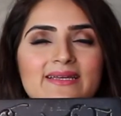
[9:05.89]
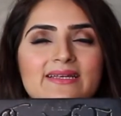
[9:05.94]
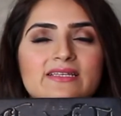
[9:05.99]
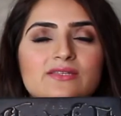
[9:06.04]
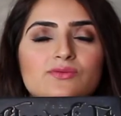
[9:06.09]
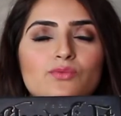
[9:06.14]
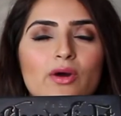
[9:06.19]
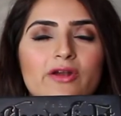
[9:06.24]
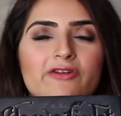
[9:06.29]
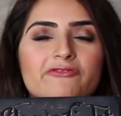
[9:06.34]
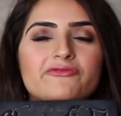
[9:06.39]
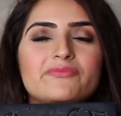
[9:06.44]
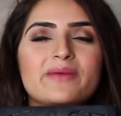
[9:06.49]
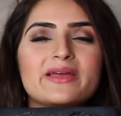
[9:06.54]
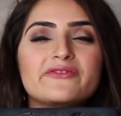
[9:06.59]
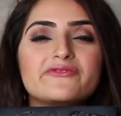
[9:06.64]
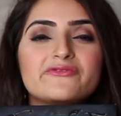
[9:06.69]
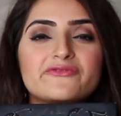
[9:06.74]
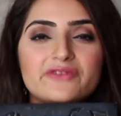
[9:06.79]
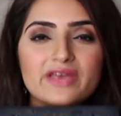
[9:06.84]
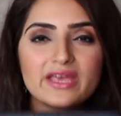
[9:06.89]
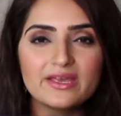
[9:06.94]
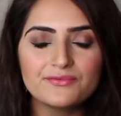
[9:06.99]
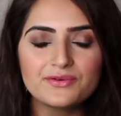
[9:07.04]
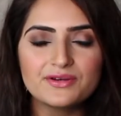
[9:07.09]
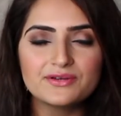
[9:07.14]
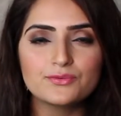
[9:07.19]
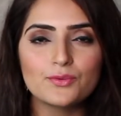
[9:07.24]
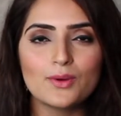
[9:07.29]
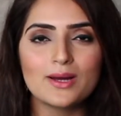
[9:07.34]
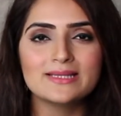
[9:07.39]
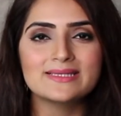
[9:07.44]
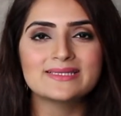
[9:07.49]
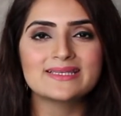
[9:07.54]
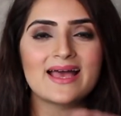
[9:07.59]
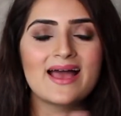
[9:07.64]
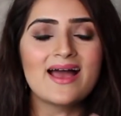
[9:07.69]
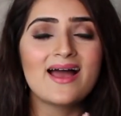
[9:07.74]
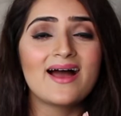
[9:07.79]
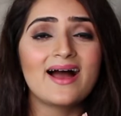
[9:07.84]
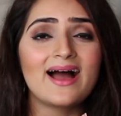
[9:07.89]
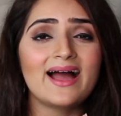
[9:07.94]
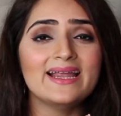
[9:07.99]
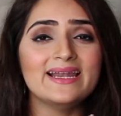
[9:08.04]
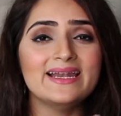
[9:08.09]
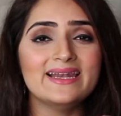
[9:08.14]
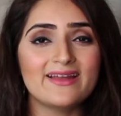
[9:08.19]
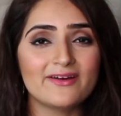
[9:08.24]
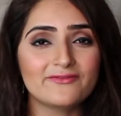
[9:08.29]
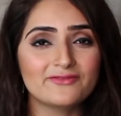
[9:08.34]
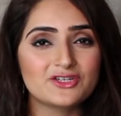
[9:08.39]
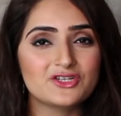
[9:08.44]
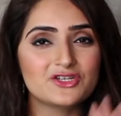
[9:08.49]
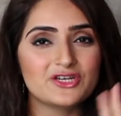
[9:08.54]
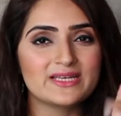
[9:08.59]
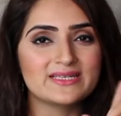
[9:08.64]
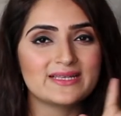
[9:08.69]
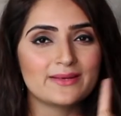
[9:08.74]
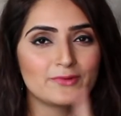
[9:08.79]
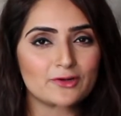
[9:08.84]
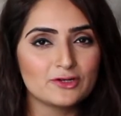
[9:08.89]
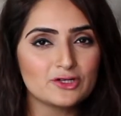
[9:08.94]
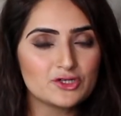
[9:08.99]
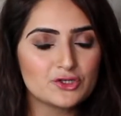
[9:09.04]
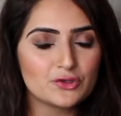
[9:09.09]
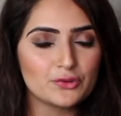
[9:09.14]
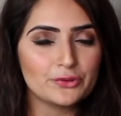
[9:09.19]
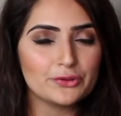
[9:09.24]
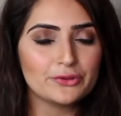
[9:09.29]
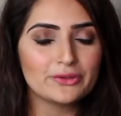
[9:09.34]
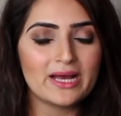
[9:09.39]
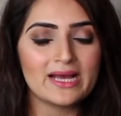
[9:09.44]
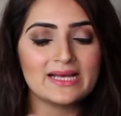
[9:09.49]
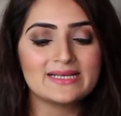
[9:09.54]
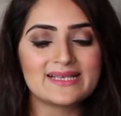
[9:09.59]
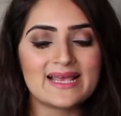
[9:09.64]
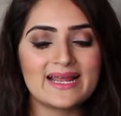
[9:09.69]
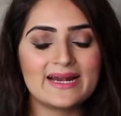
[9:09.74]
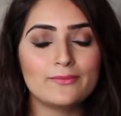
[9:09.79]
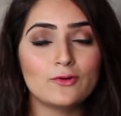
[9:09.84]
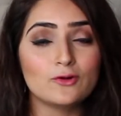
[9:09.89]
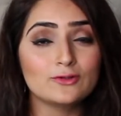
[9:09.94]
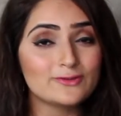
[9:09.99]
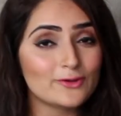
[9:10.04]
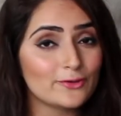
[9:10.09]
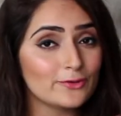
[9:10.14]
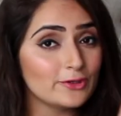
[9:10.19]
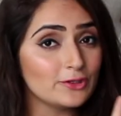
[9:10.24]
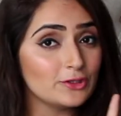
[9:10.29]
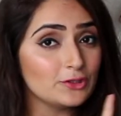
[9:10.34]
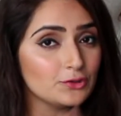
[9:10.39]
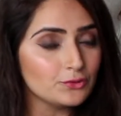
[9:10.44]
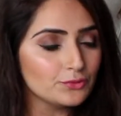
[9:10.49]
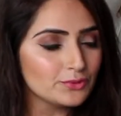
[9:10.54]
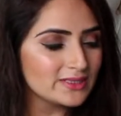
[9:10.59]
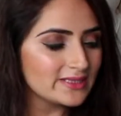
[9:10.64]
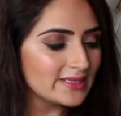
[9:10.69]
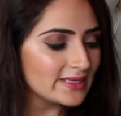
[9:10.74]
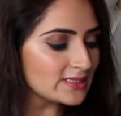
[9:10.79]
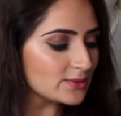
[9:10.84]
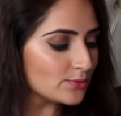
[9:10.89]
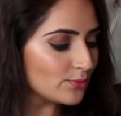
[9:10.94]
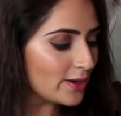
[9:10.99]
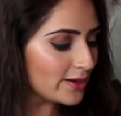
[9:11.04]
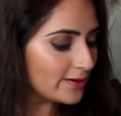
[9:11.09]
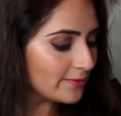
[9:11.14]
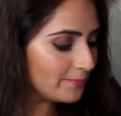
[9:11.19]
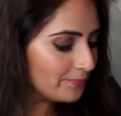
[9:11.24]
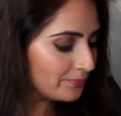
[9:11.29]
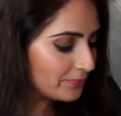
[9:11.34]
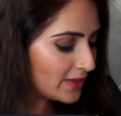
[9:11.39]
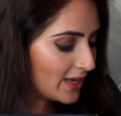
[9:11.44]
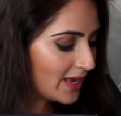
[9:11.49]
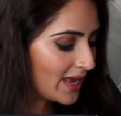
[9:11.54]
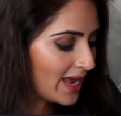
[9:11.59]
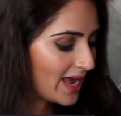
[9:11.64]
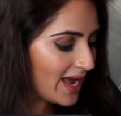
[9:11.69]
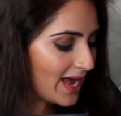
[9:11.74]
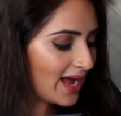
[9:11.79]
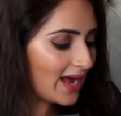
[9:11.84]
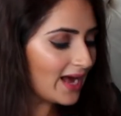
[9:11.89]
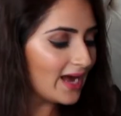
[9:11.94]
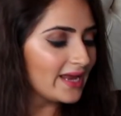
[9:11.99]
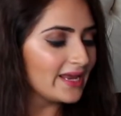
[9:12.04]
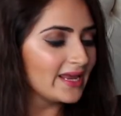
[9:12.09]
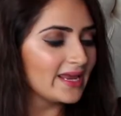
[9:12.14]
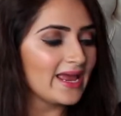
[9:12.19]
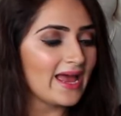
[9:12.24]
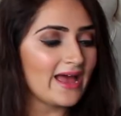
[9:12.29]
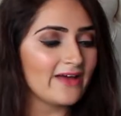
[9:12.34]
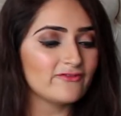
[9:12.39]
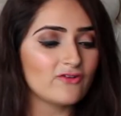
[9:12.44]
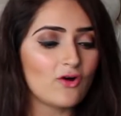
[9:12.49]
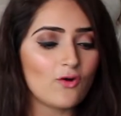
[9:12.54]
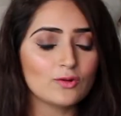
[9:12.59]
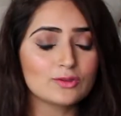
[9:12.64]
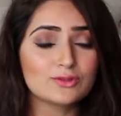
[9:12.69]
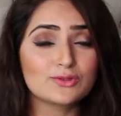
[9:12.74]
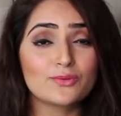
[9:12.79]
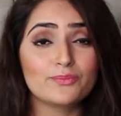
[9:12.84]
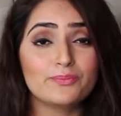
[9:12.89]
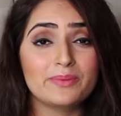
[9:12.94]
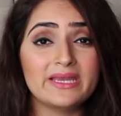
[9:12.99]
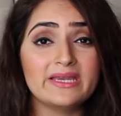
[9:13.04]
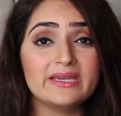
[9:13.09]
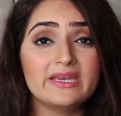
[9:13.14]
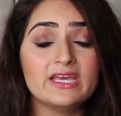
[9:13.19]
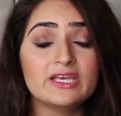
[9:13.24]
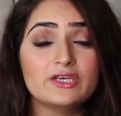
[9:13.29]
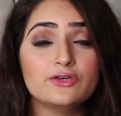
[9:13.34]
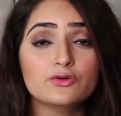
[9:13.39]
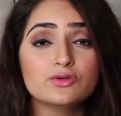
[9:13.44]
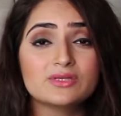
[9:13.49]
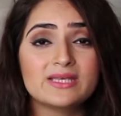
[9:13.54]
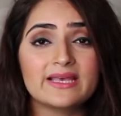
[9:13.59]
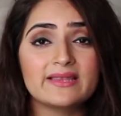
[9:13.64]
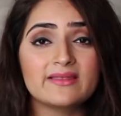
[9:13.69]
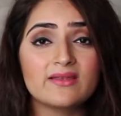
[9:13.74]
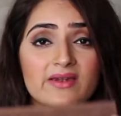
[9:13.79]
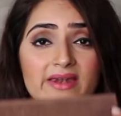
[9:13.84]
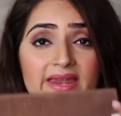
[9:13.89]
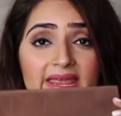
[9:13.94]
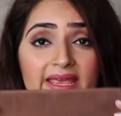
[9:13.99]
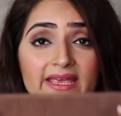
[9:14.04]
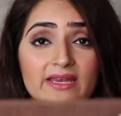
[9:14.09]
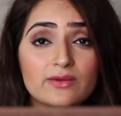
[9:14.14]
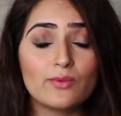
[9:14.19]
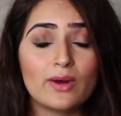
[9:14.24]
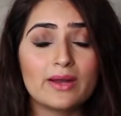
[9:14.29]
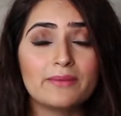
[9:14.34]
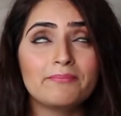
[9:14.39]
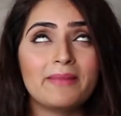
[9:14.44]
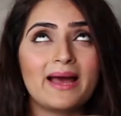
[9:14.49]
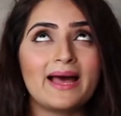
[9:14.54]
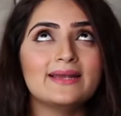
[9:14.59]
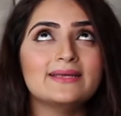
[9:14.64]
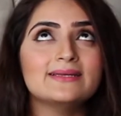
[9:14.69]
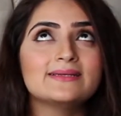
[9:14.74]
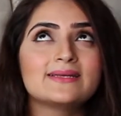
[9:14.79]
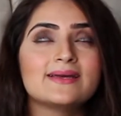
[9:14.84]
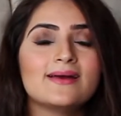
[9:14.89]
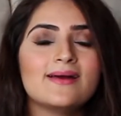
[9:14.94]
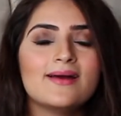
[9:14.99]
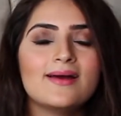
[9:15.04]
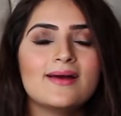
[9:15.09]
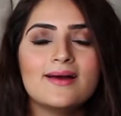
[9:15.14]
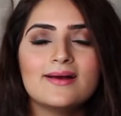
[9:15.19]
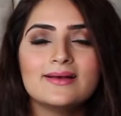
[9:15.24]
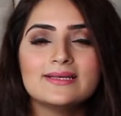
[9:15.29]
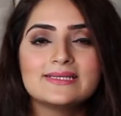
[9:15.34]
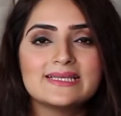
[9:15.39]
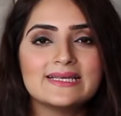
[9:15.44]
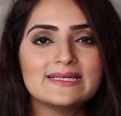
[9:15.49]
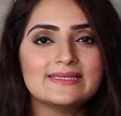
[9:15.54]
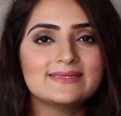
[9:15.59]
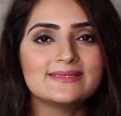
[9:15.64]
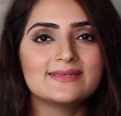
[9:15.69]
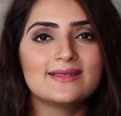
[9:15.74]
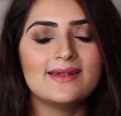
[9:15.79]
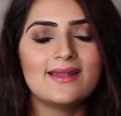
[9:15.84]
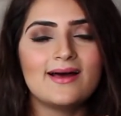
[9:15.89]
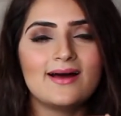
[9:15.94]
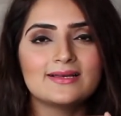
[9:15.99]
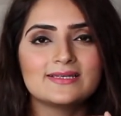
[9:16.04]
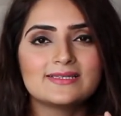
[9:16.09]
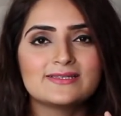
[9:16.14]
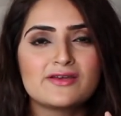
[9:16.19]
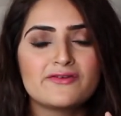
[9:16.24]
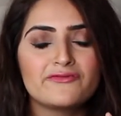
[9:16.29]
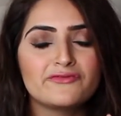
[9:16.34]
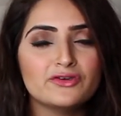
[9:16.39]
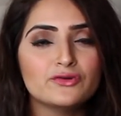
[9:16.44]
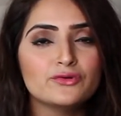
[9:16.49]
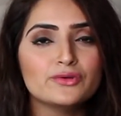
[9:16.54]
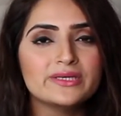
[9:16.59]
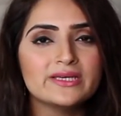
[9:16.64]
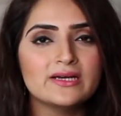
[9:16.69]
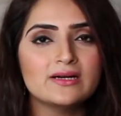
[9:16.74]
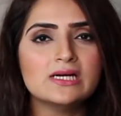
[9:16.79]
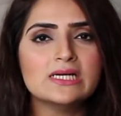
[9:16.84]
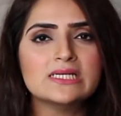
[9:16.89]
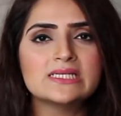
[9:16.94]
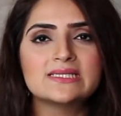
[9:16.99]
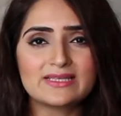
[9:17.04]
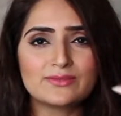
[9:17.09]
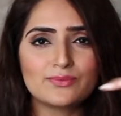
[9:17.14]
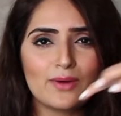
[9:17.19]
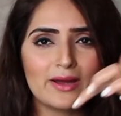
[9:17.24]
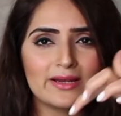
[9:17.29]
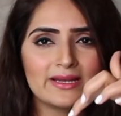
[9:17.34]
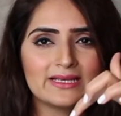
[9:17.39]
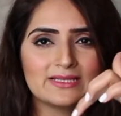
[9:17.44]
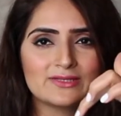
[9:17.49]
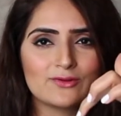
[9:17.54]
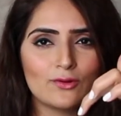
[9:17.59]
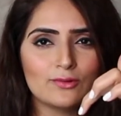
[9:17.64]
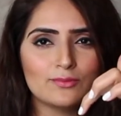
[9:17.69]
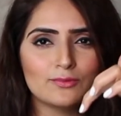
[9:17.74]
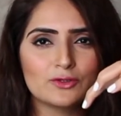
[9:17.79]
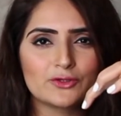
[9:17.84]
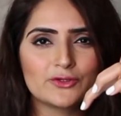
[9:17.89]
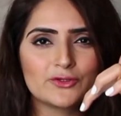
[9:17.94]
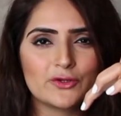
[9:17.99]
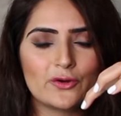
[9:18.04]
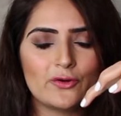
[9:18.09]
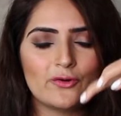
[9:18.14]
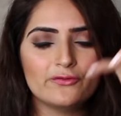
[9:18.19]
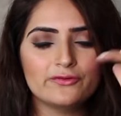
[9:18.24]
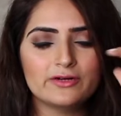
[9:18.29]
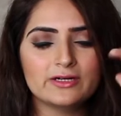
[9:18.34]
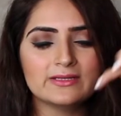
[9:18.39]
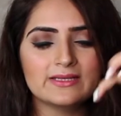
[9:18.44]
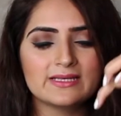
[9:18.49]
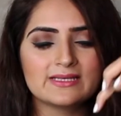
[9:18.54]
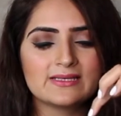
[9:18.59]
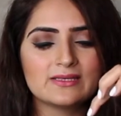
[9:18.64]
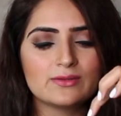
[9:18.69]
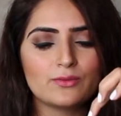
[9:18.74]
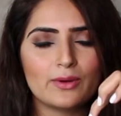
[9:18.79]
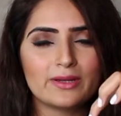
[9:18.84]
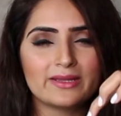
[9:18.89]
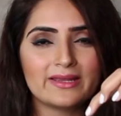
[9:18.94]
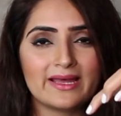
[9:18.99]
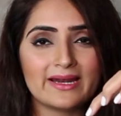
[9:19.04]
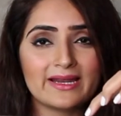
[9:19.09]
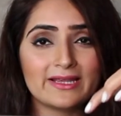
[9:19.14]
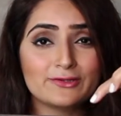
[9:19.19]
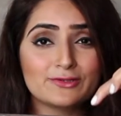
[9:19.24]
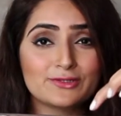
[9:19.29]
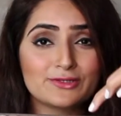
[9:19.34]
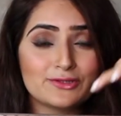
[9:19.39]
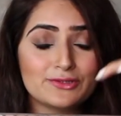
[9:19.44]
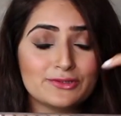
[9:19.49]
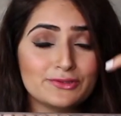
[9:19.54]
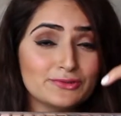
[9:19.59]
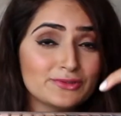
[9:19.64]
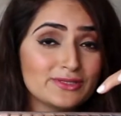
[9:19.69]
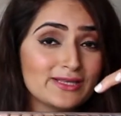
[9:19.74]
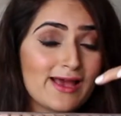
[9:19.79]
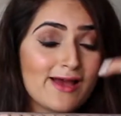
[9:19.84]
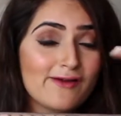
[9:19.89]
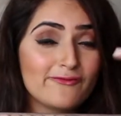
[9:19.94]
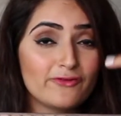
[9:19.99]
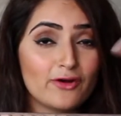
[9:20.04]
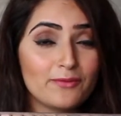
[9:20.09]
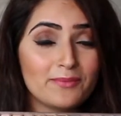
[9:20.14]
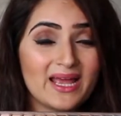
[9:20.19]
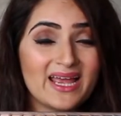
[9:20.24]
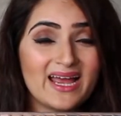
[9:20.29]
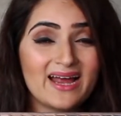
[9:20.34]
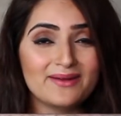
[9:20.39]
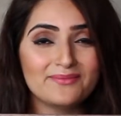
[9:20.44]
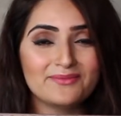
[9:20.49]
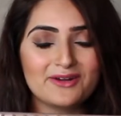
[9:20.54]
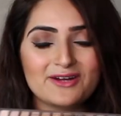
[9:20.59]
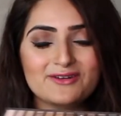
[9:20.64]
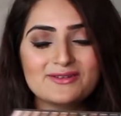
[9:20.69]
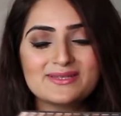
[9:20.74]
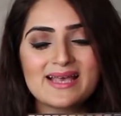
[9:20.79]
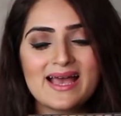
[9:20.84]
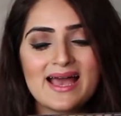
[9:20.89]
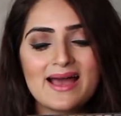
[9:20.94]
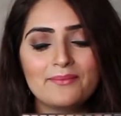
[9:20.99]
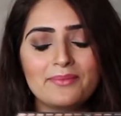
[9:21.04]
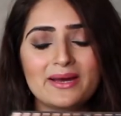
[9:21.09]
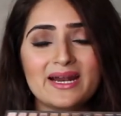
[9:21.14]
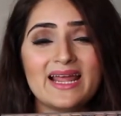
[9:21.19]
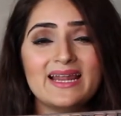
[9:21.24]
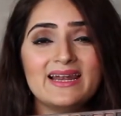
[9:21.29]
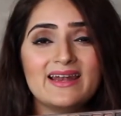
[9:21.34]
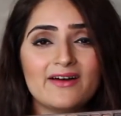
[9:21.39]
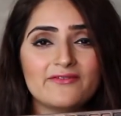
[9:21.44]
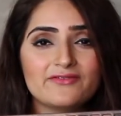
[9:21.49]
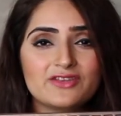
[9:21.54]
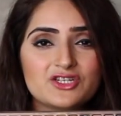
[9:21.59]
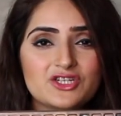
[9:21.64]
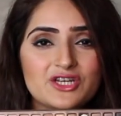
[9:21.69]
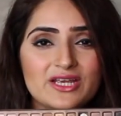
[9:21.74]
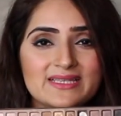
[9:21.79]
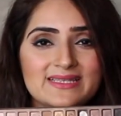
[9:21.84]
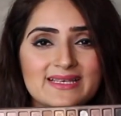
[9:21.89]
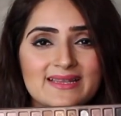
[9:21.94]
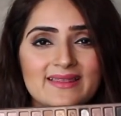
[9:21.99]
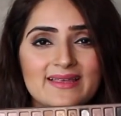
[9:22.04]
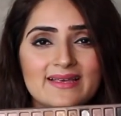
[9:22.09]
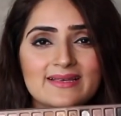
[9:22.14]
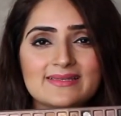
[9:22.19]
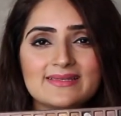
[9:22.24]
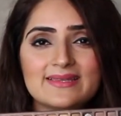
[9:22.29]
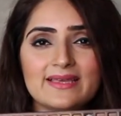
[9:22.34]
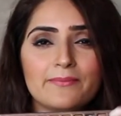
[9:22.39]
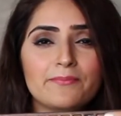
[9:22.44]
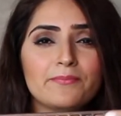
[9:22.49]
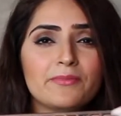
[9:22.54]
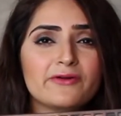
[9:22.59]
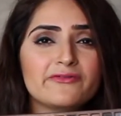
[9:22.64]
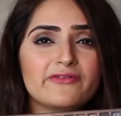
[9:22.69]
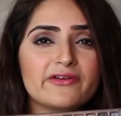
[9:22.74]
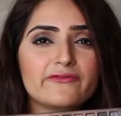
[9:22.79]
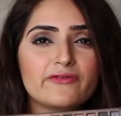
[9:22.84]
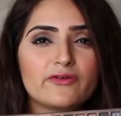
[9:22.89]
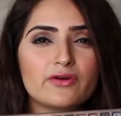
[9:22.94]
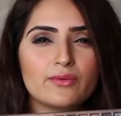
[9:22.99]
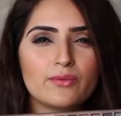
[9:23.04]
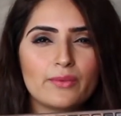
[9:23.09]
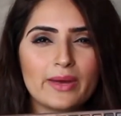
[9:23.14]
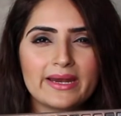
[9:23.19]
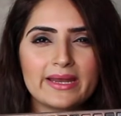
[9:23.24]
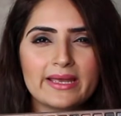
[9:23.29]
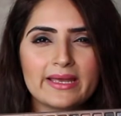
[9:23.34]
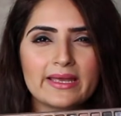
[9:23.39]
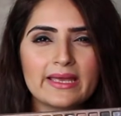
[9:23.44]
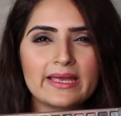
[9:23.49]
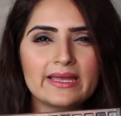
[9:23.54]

It is one of my favorite ones. I love the shades. I'm going to show you guys, and I'm also going to use this one. I have also been using the Naked One palette since the last few years. This one is almost over. This is the one that I used to use for my eyebrows, but I love the shades in this. They're perfect for a wedding.